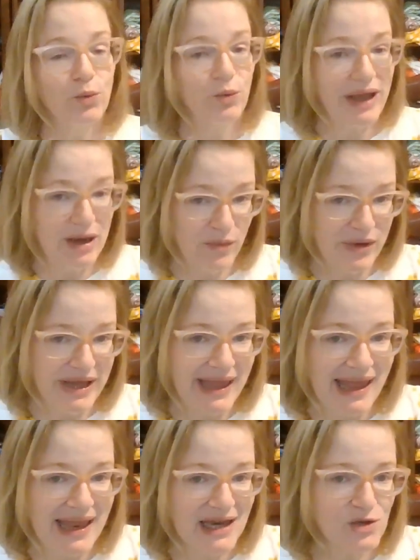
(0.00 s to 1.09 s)
great
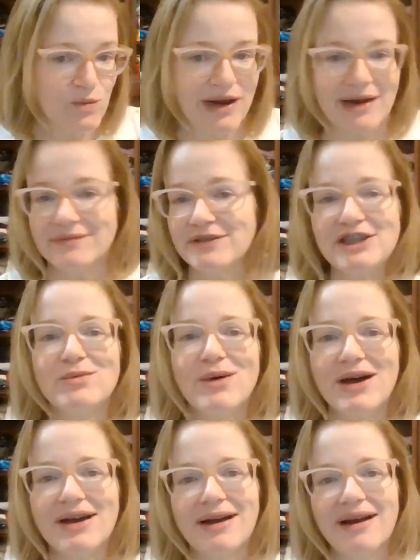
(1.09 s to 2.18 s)
weekend wherever you
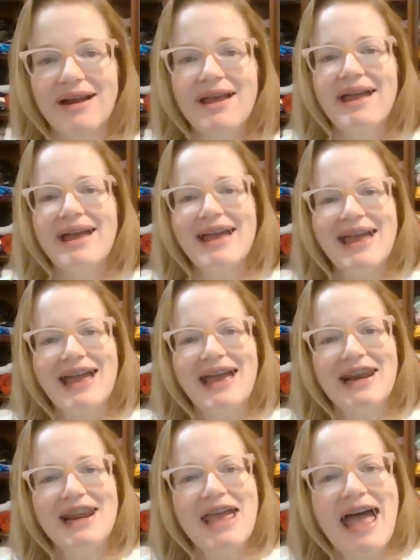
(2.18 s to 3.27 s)
are
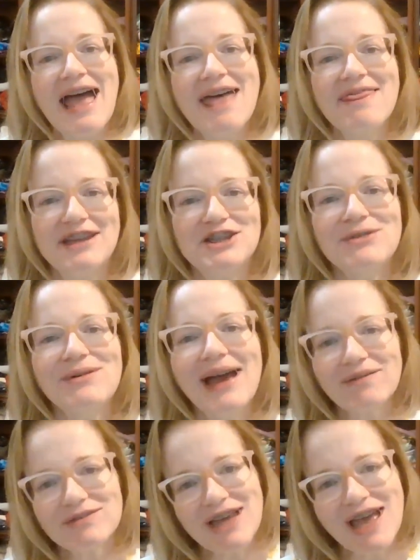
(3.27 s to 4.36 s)
and that you
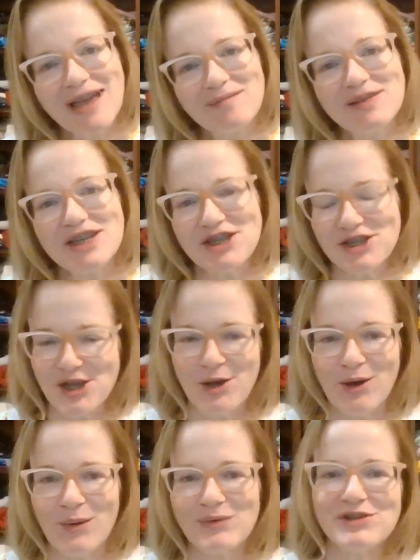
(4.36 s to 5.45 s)
have time to
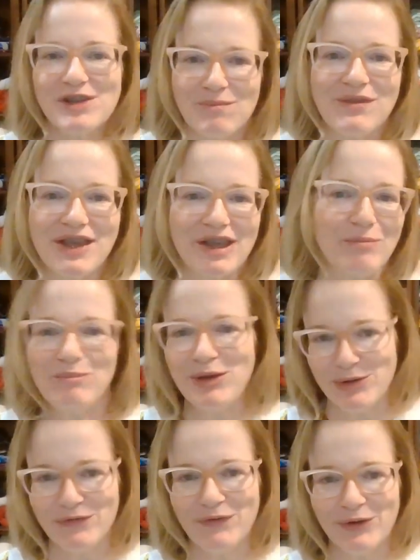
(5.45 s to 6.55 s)
sew something
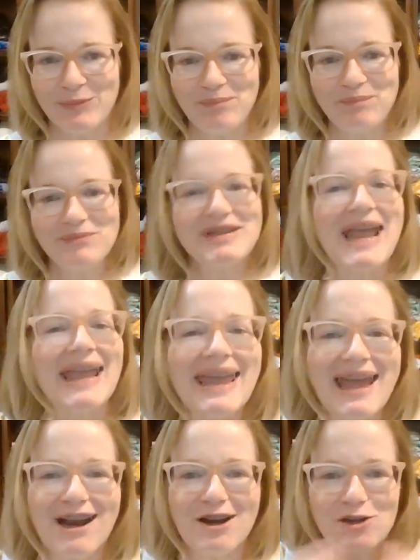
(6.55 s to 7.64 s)
beautiful. Take
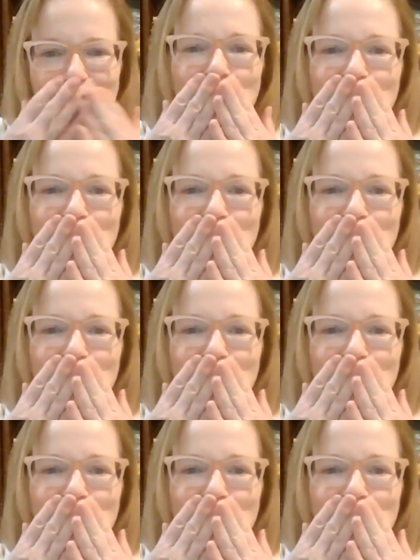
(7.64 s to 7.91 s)
care.